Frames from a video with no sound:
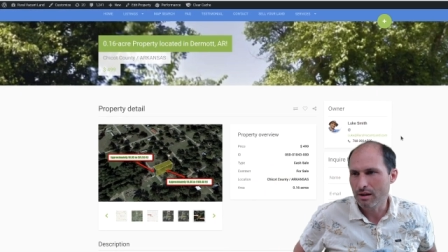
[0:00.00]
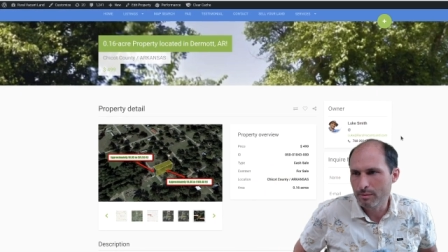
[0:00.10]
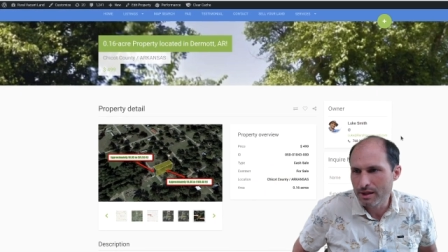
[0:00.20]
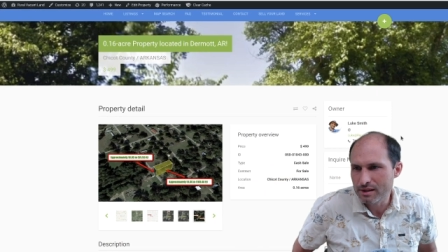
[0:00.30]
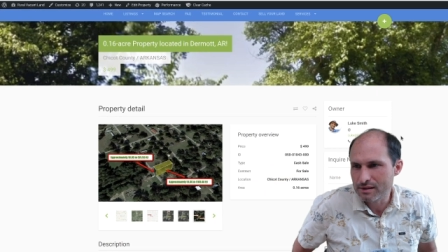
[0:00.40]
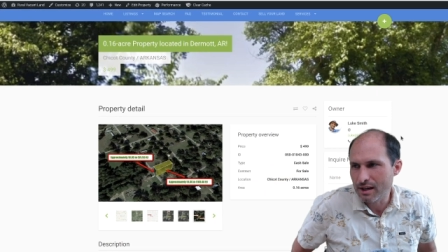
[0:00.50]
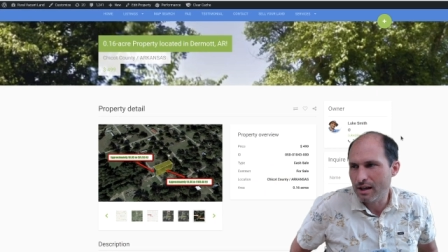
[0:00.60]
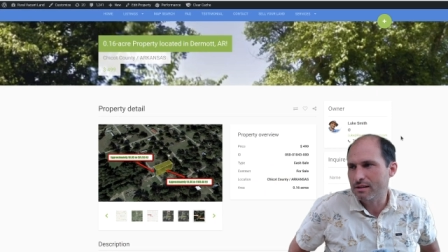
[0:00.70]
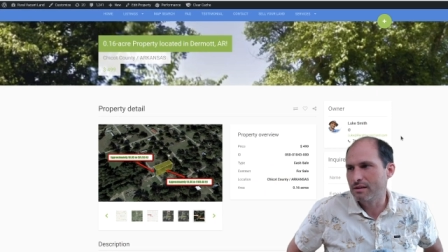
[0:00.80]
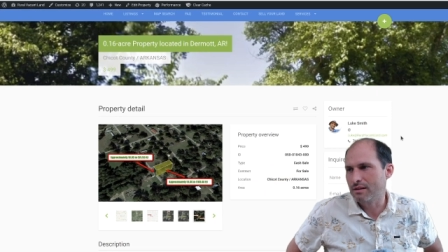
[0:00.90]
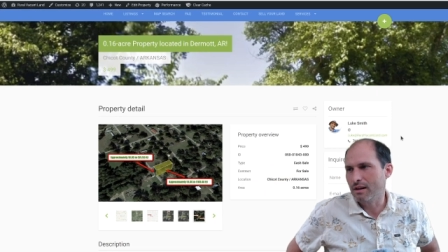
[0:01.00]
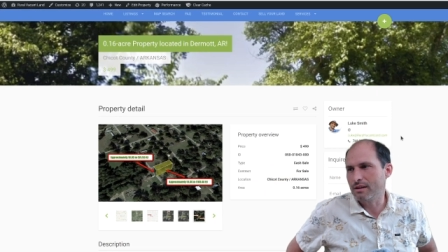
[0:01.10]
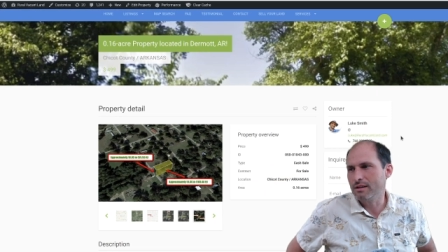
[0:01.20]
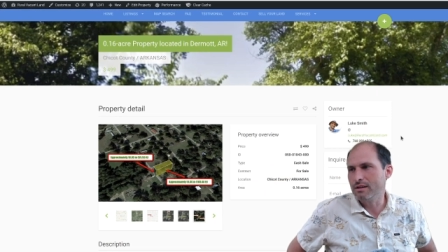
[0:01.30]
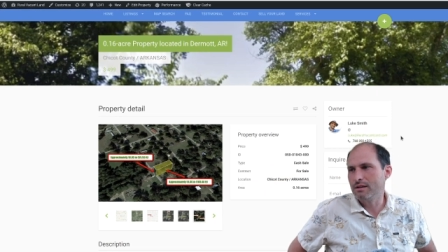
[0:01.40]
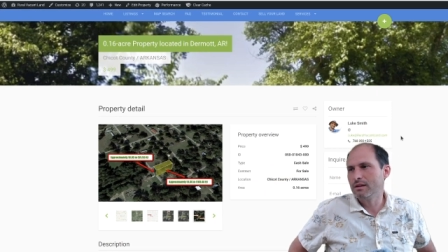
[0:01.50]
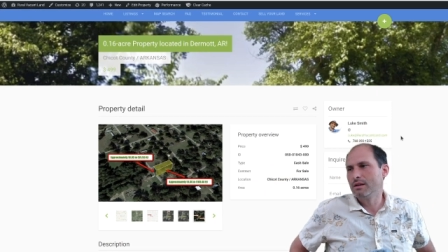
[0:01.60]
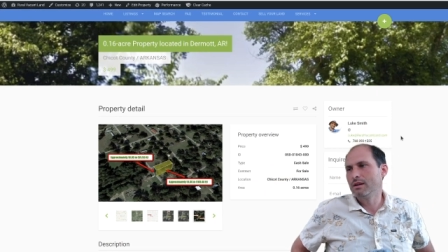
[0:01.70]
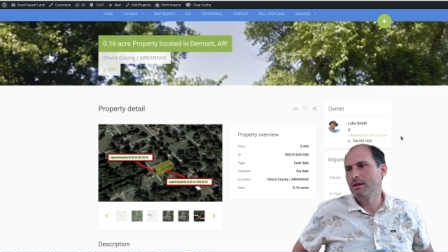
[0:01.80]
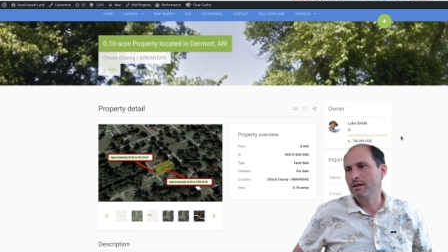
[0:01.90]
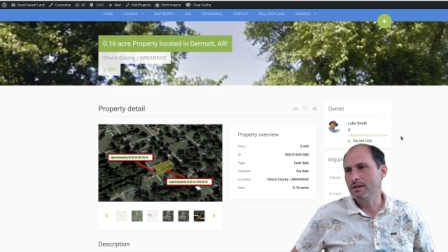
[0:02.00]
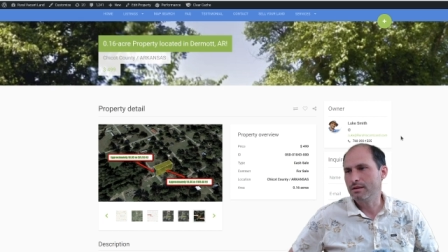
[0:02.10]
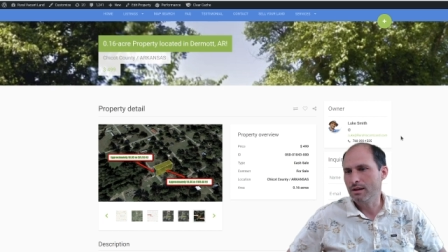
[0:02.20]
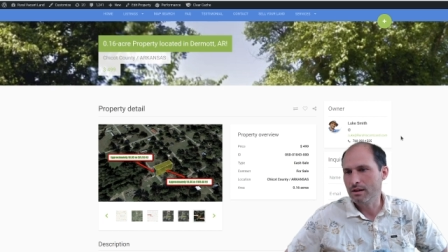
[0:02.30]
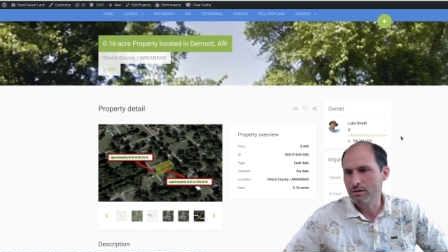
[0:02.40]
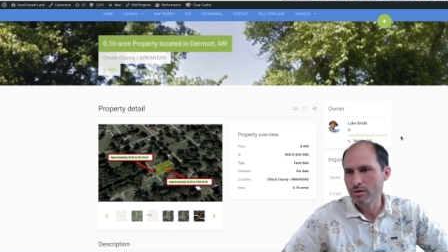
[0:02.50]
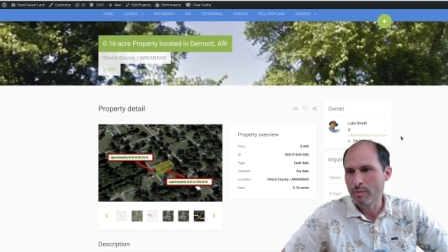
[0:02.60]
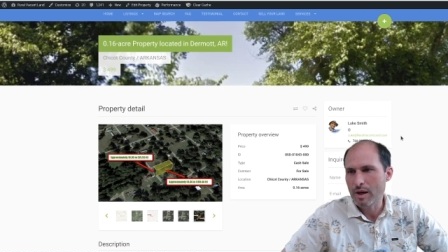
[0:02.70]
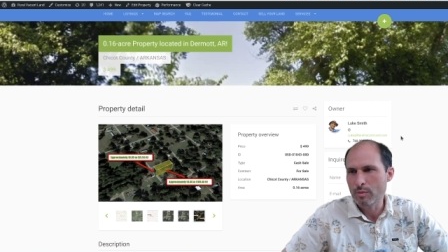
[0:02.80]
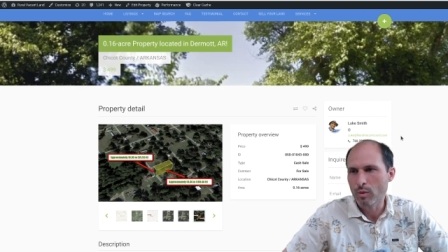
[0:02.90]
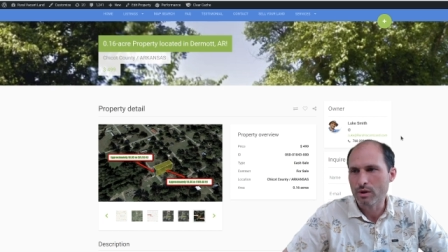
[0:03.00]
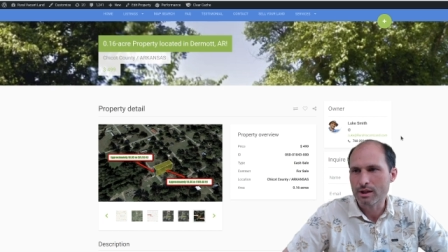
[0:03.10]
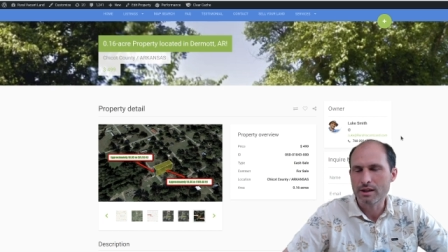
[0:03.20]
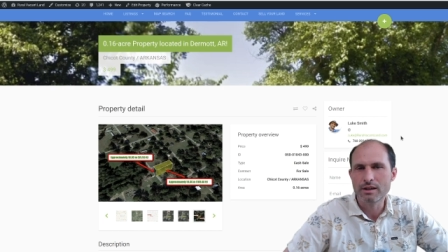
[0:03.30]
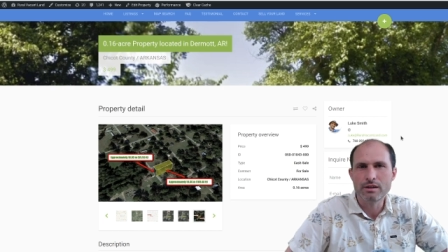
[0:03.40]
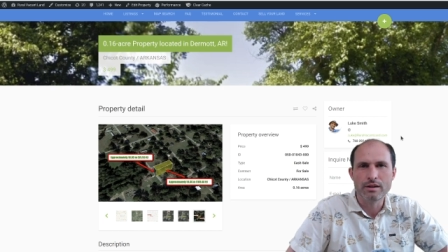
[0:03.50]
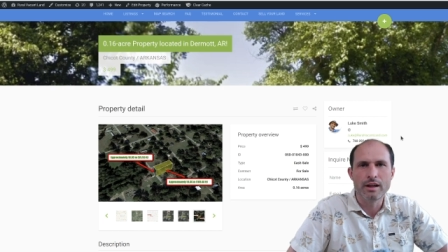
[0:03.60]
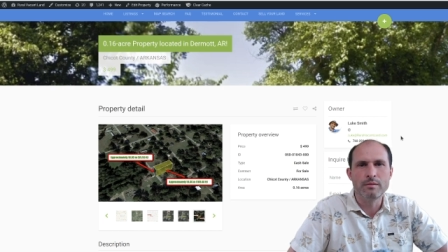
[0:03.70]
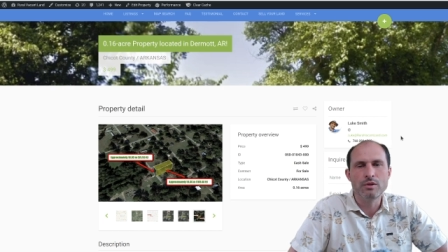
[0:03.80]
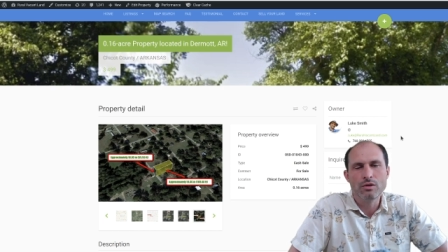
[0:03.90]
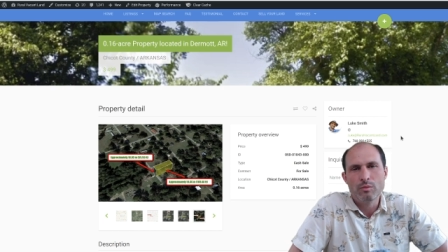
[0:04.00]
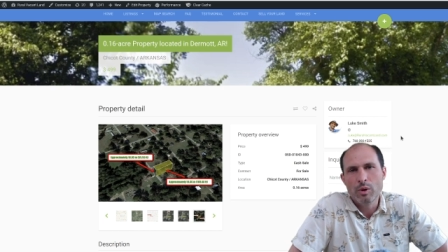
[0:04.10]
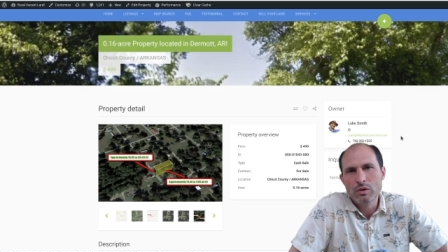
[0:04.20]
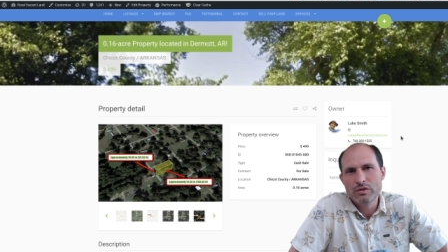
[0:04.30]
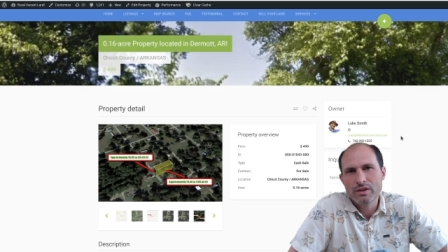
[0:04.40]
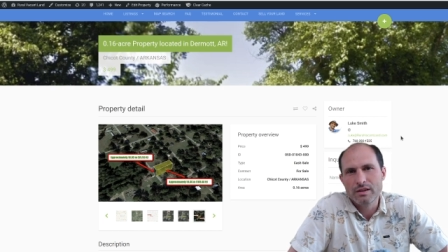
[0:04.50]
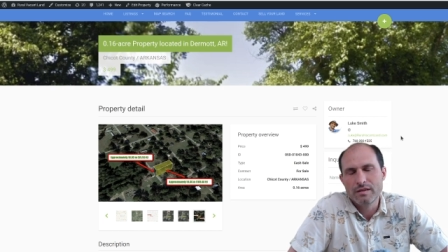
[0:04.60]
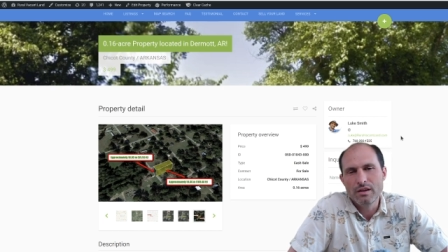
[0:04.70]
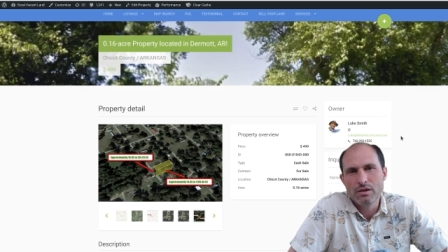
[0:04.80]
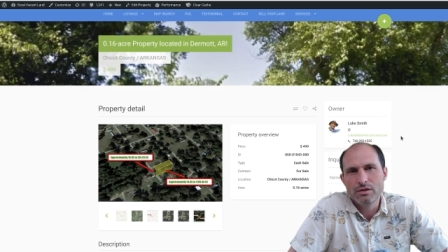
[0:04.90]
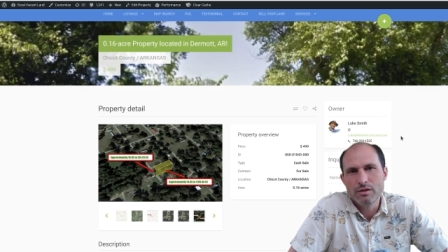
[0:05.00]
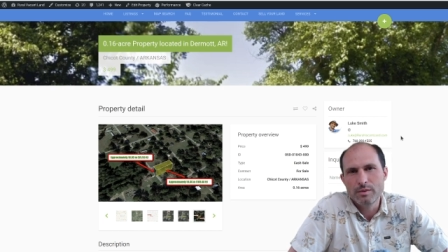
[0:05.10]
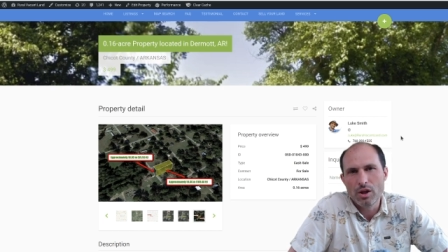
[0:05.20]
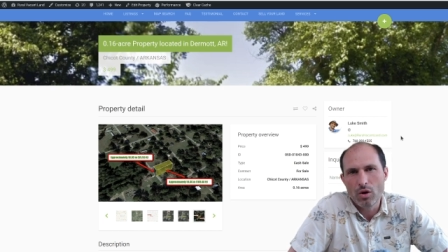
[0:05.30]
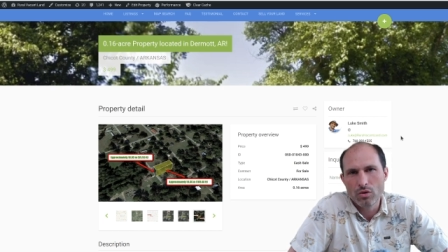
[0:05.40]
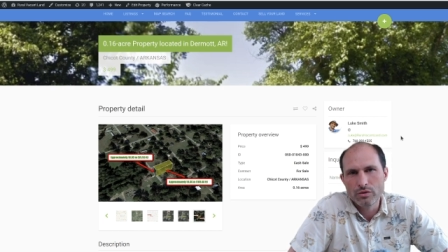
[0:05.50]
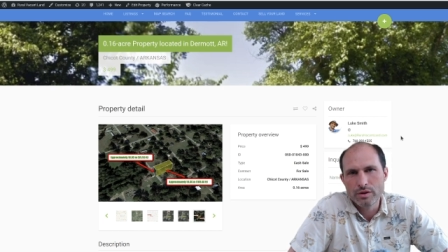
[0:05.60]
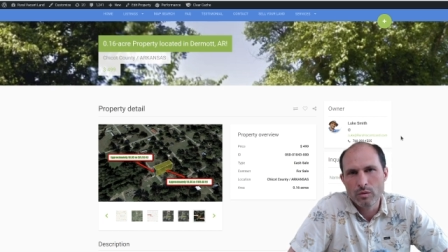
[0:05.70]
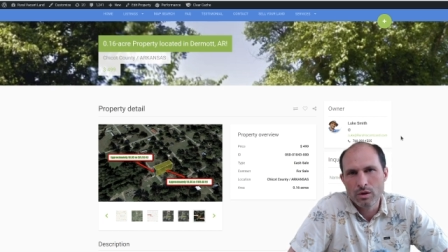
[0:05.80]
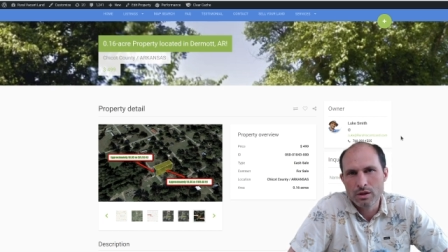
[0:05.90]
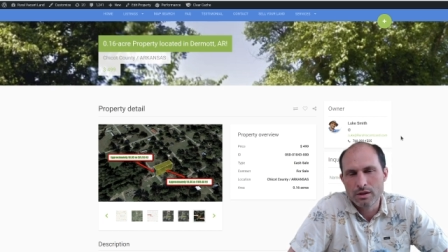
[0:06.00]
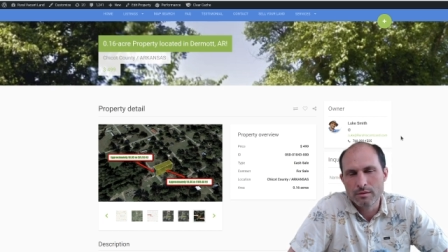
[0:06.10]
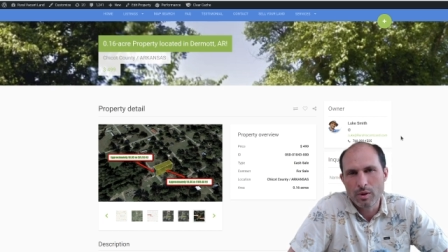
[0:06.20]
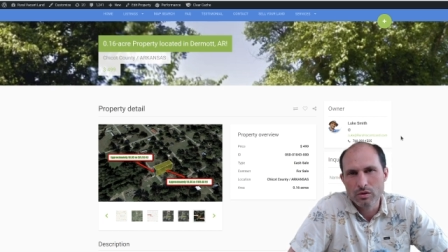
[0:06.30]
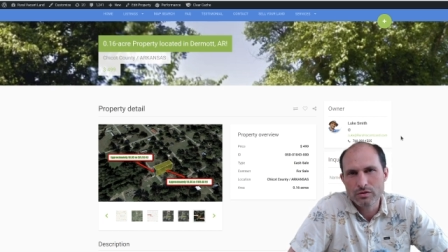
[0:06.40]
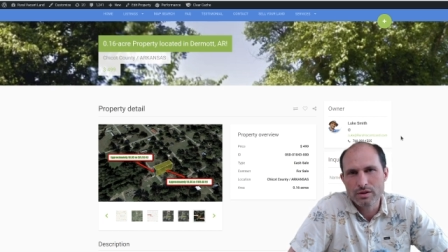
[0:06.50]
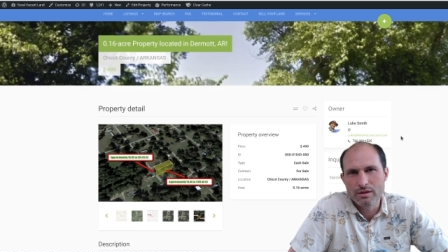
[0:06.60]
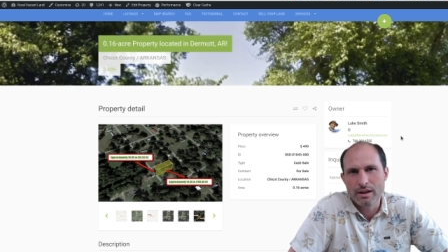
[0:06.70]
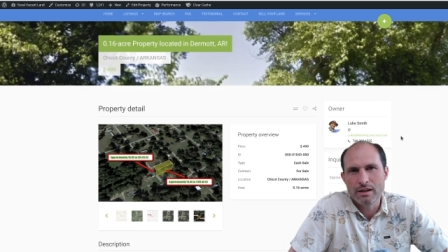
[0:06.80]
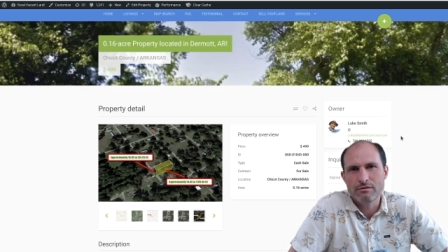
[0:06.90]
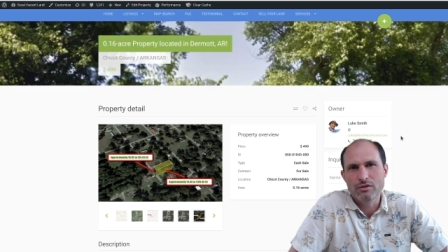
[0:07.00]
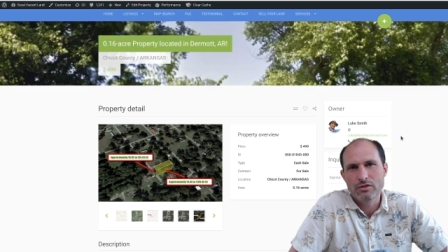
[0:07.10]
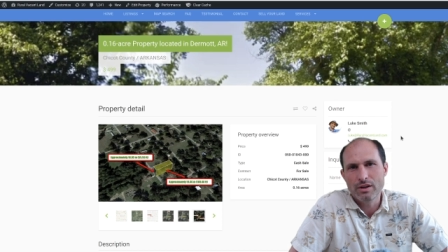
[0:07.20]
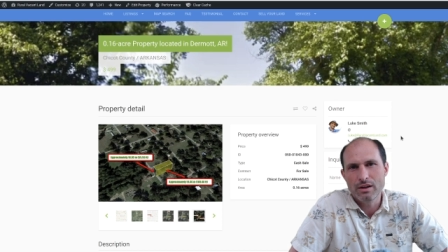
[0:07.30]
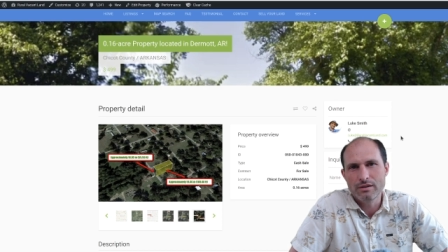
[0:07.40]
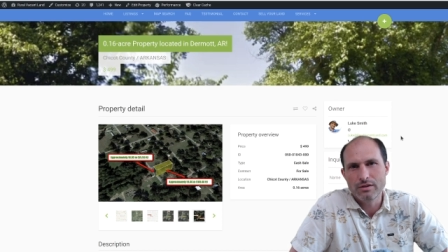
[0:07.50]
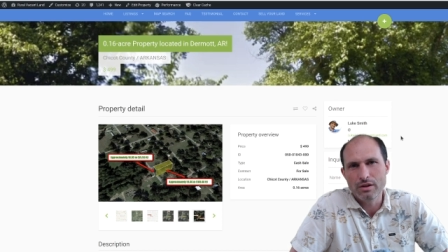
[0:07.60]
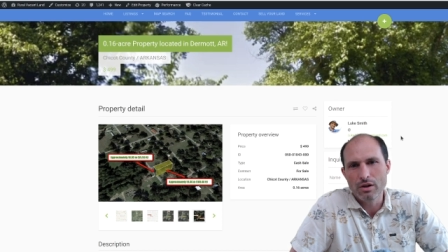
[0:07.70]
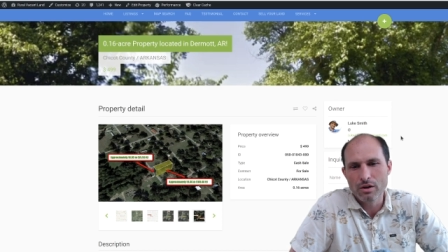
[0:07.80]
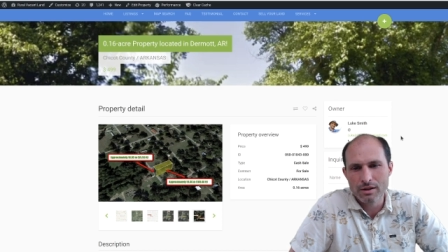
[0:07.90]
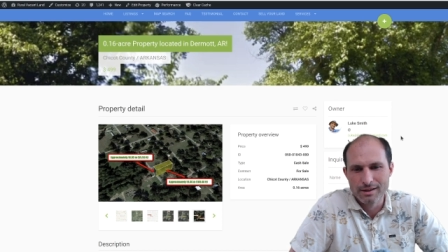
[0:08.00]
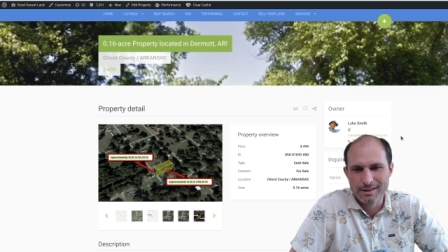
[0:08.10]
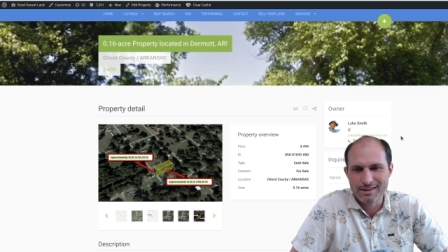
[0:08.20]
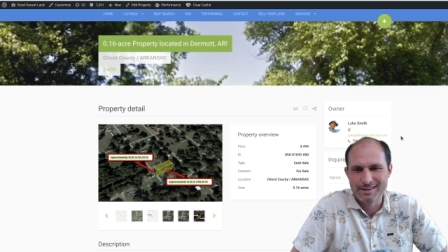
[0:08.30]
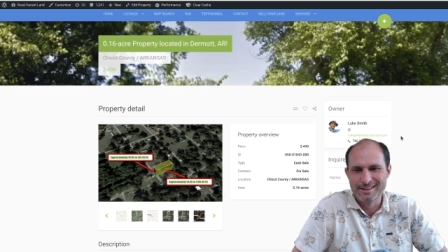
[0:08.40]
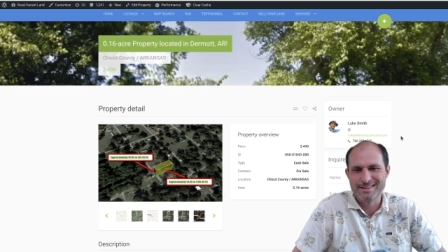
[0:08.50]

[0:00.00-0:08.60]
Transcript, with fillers: I'll pay the taxes on it and uh, do the paperwork, get in your name. You go post it on Zillow. You could be the only one posting land for sale on Zillow.